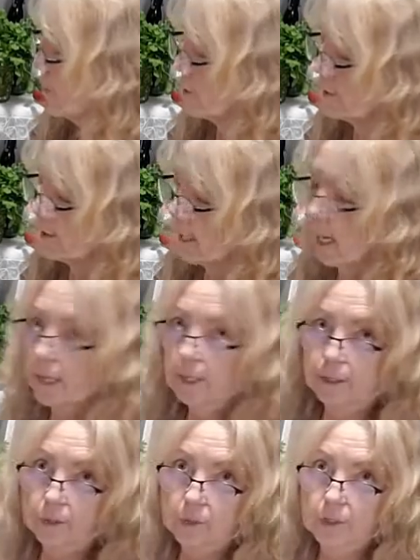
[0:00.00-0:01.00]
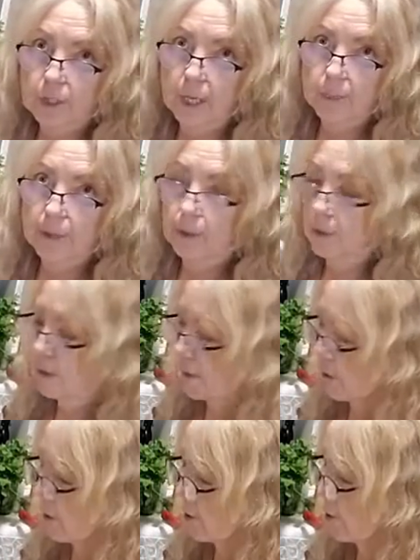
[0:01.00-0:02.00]
You just add your tapioca
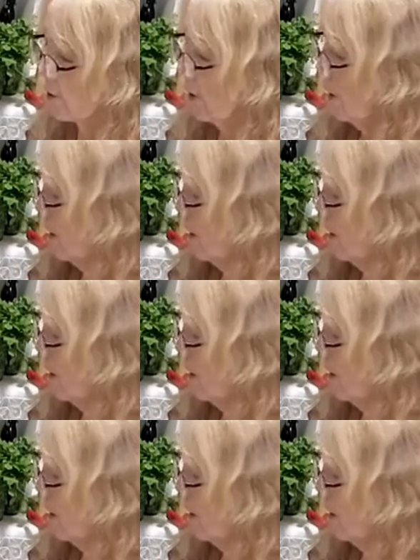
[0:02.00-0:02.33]
starch.